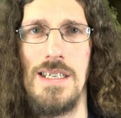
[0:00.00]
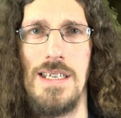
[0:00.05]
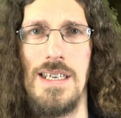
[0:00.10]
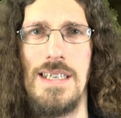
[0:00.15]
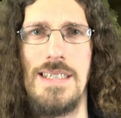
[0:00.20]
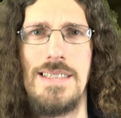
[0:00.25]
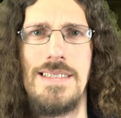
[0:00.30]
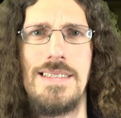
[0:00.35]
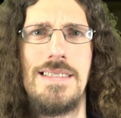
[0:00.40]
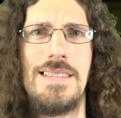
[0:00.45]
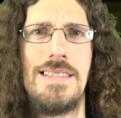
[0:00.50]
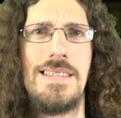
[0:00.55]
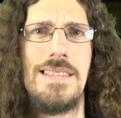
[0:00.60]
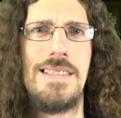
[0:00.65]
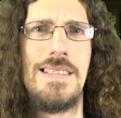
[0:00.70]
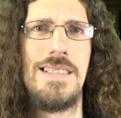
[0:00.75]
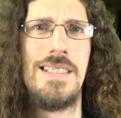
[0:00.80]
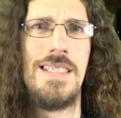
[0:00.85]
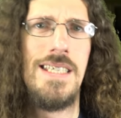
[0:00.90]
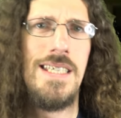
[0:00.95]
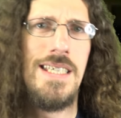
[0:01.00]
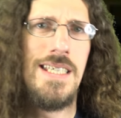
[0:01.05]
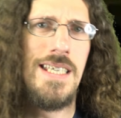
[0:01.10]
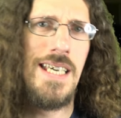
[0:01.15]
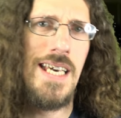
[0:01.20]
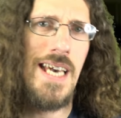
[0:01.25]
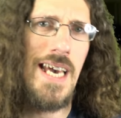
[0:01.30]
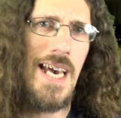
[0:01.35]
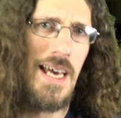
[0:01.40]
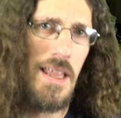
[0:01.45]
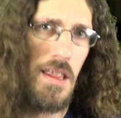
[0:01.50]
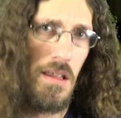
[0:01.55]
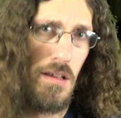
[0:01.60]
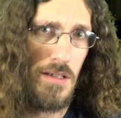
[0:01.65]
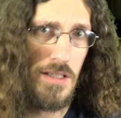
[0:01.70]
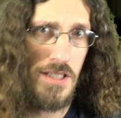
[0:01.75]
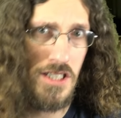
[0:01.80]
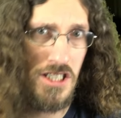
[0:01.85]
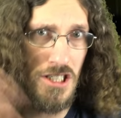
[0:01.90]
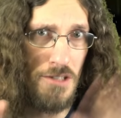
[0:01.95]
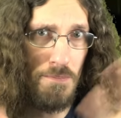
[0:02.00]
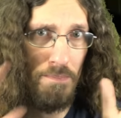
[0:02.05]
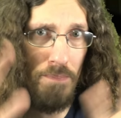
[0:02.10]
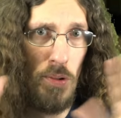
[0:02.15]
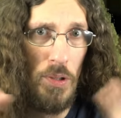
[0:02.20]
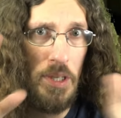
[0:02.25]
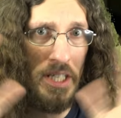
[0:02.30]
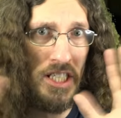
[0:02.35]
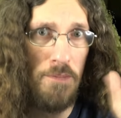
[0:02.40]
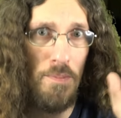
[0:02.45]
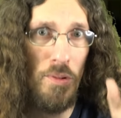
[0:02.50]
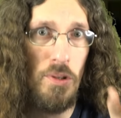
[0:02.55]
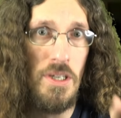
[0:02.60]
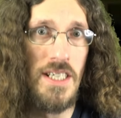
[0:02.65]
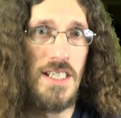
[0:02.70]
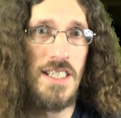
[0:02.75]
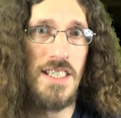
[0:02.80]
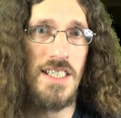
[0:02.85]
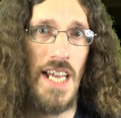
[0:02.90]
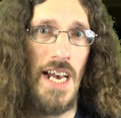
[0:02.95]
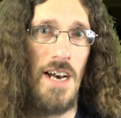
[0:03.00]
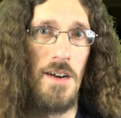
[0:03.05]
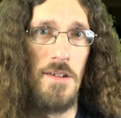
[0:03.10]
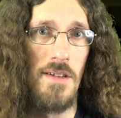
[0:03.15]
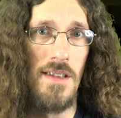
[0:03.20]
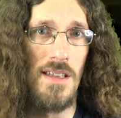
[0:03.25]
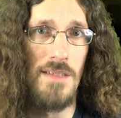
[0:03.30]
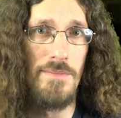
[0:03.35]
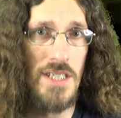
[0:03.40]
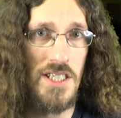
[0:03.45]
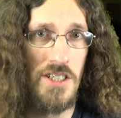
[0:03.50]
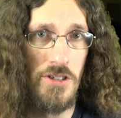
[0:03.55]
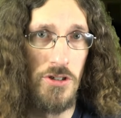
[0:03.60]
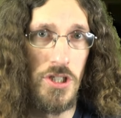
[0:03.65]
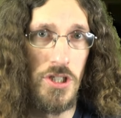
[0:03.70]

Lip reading: And yeah, the spooky, spooky sound that Mr.